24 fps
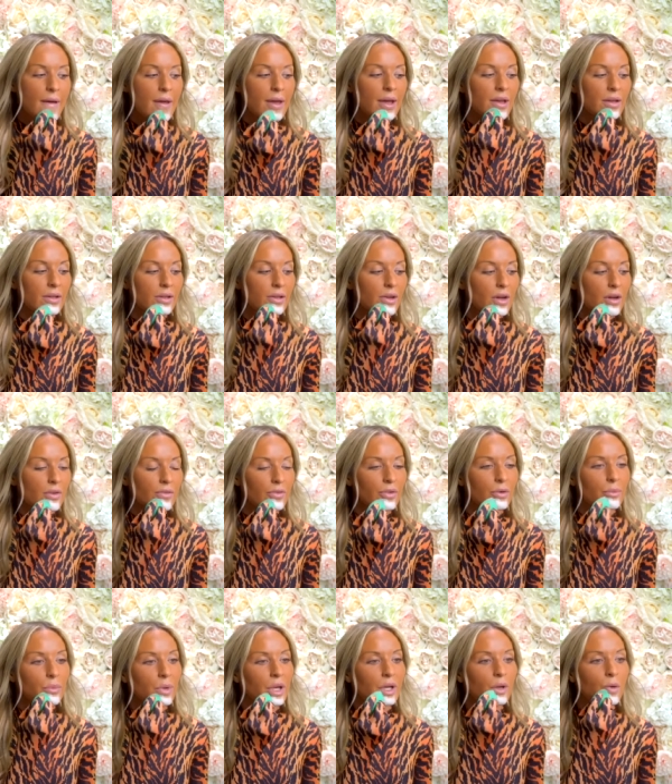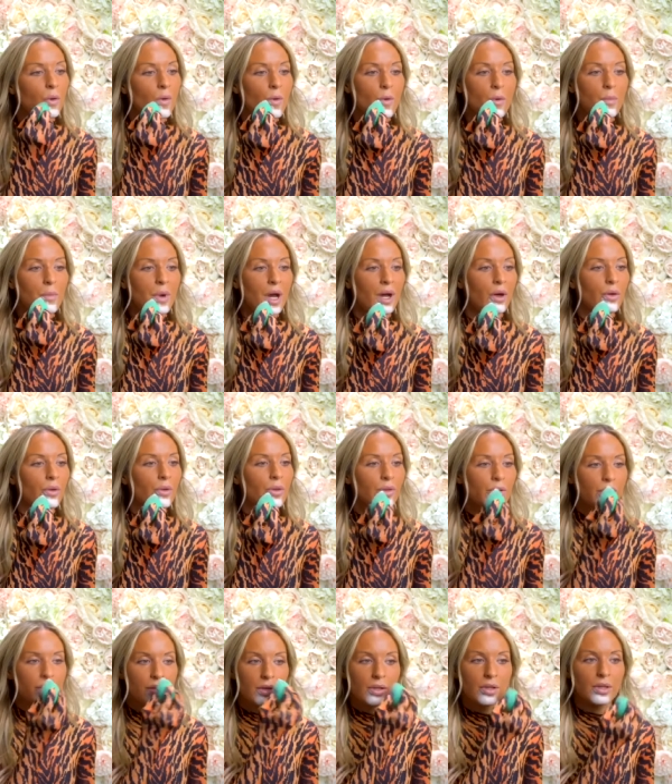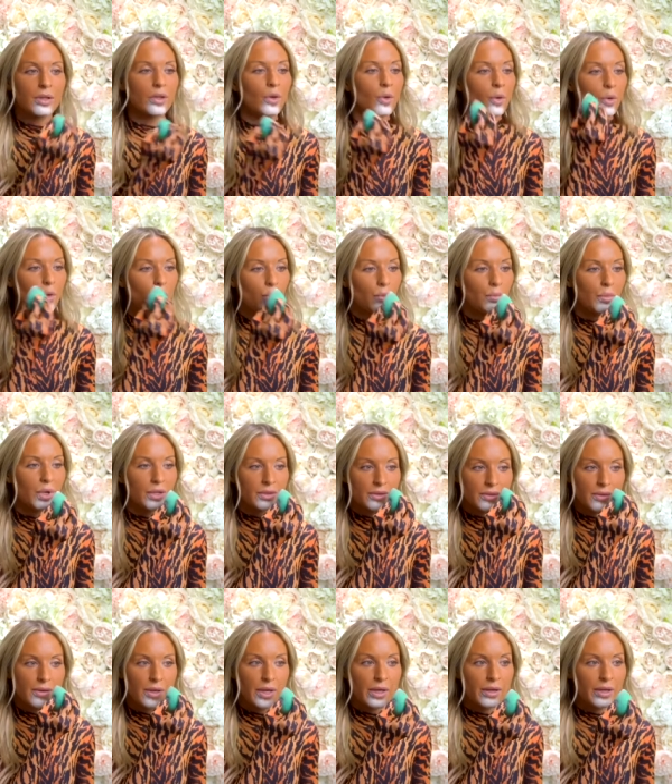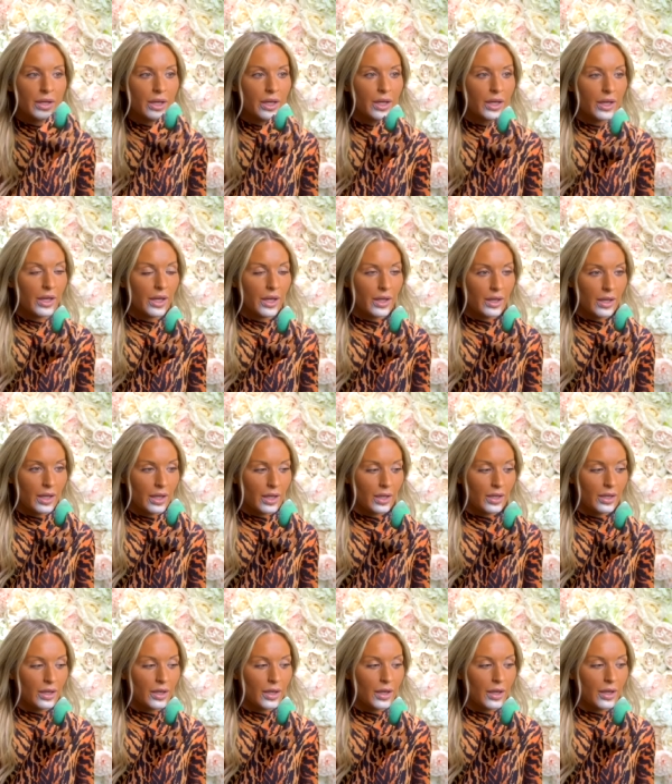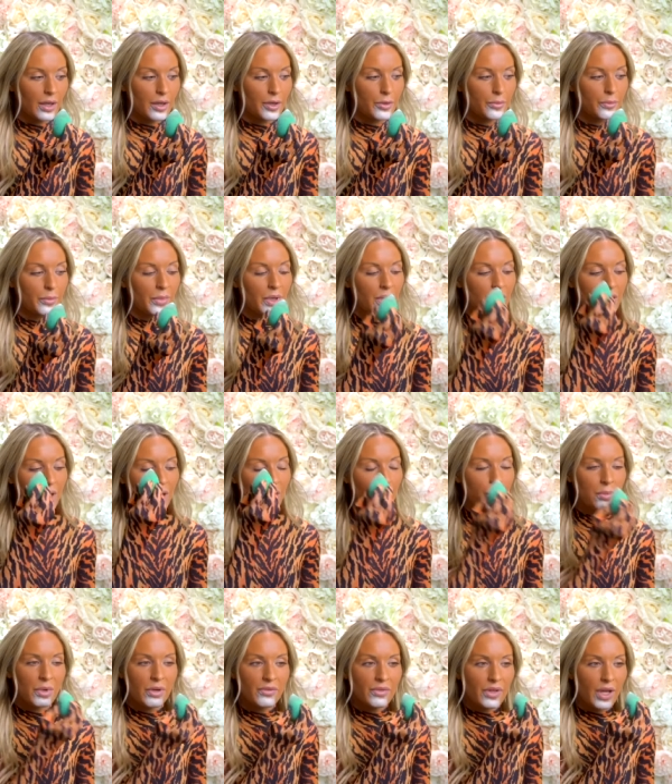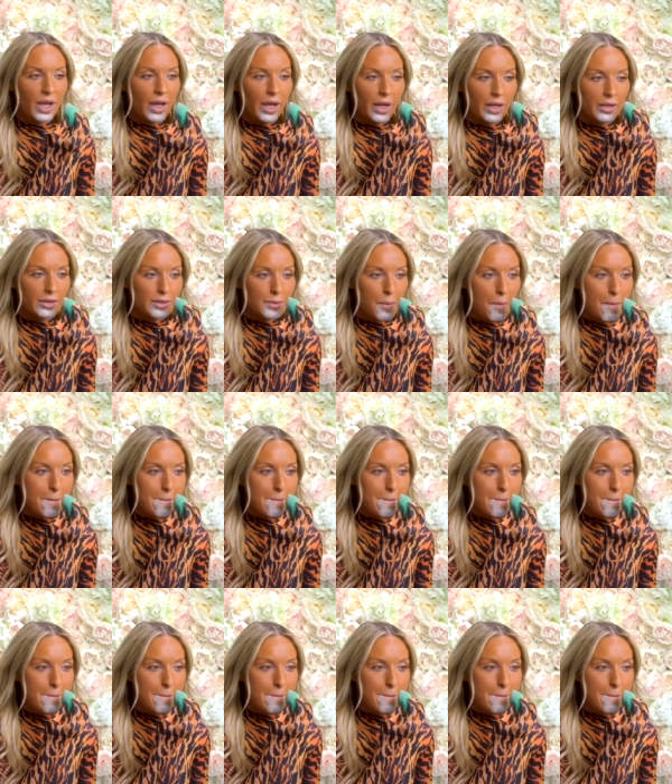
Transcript: and cover my whole mouth and the whole muzzle area and then um, above the eyes.